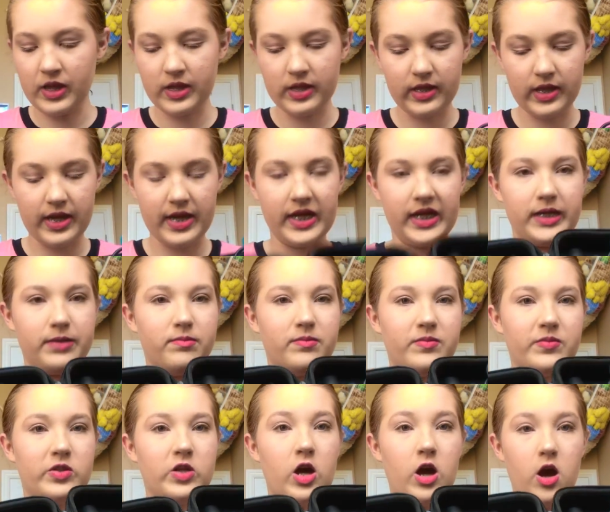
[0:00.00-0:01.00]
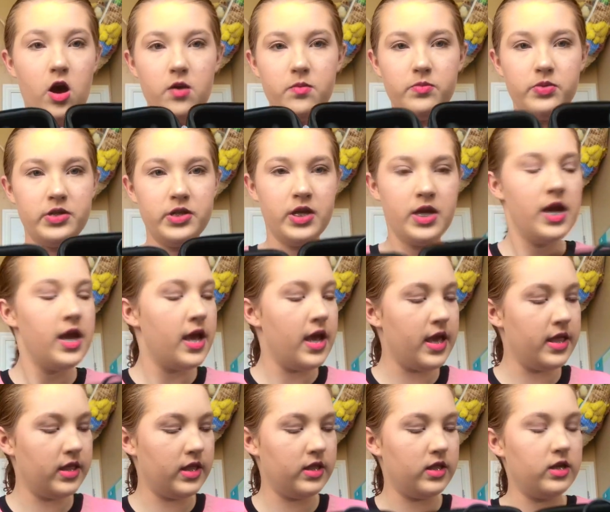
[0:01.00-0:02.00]
like tops,
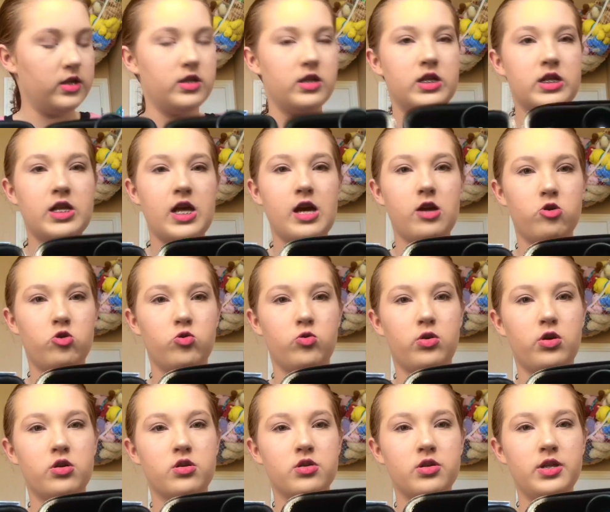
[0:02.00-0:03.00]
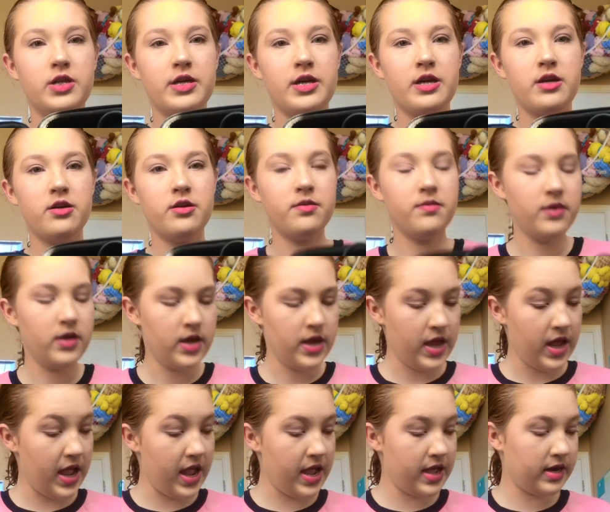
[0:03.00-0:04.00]
and then this is the actual curling iron,
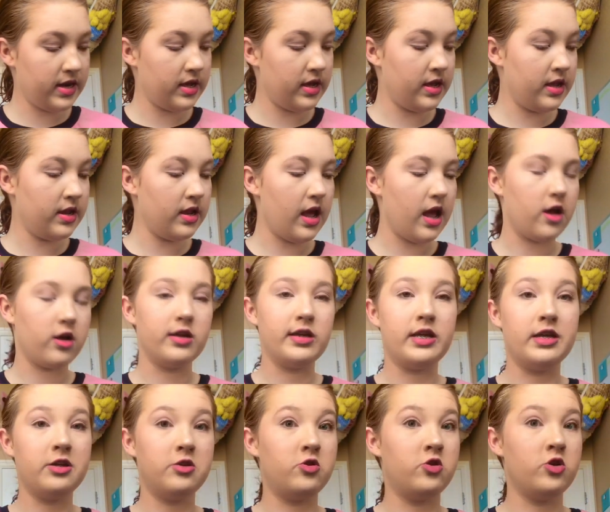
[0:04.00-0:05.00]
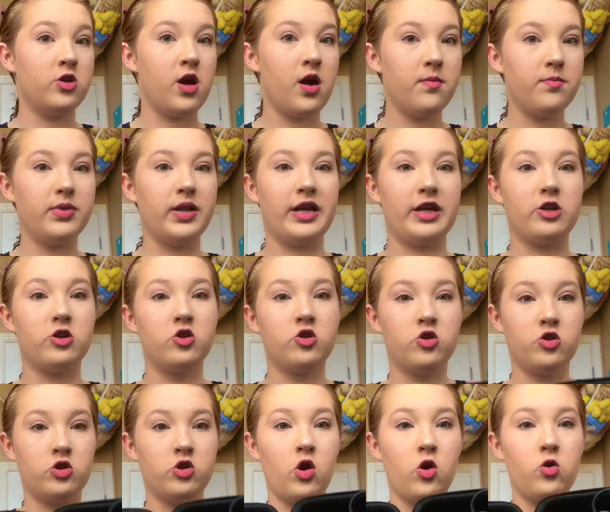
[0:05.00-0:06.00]
and it heats up like
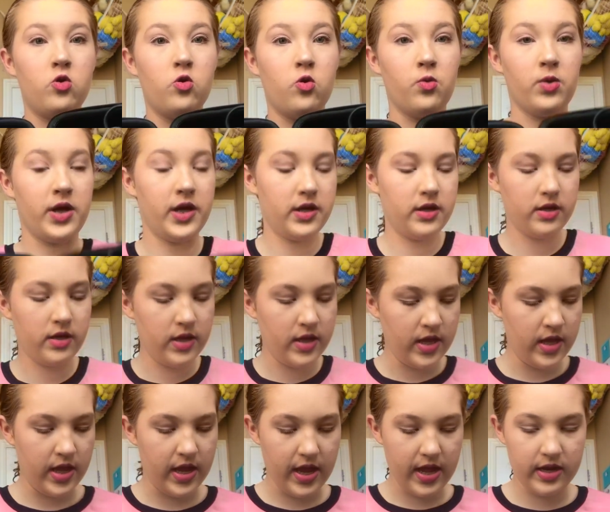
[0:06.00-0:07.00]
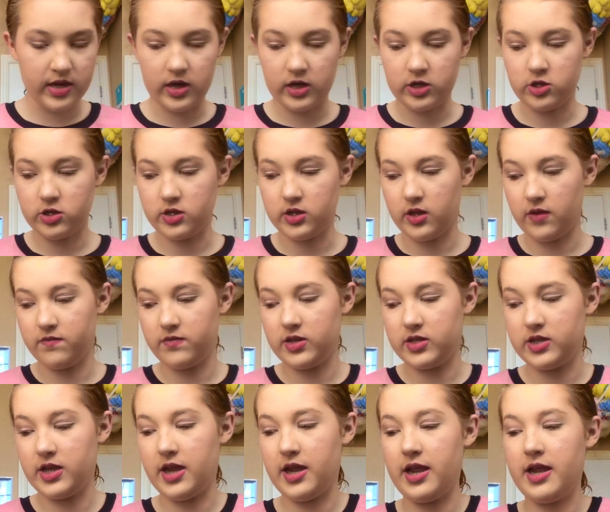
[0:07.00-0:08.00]
so quick, and I just love
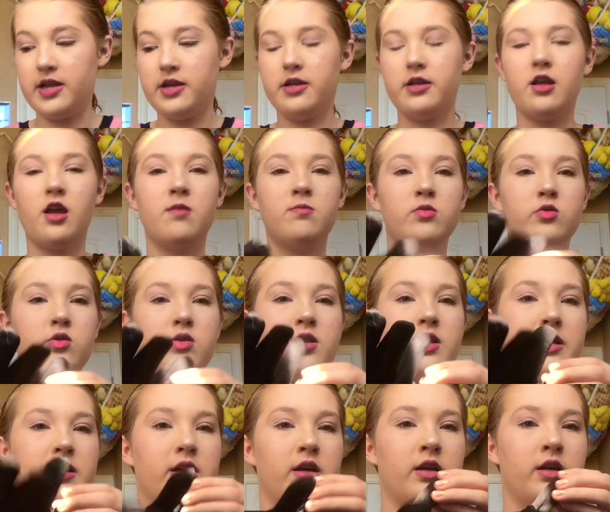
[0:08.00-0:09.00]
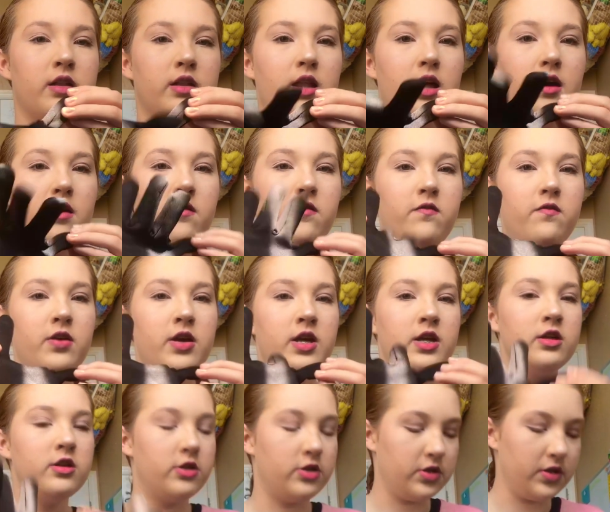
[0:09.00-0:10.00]
this set. And it comes with like a glove,
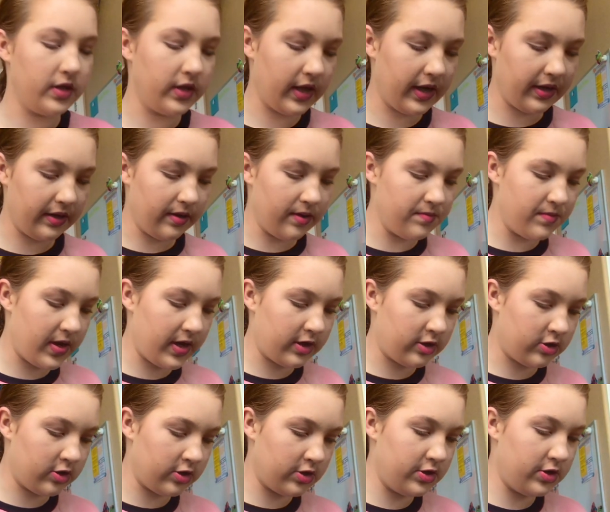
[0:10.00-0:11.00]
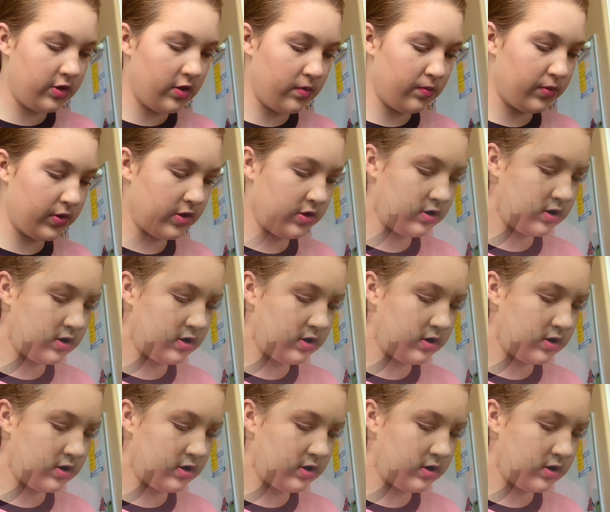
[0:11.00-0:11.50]
so you like make sure you don't burn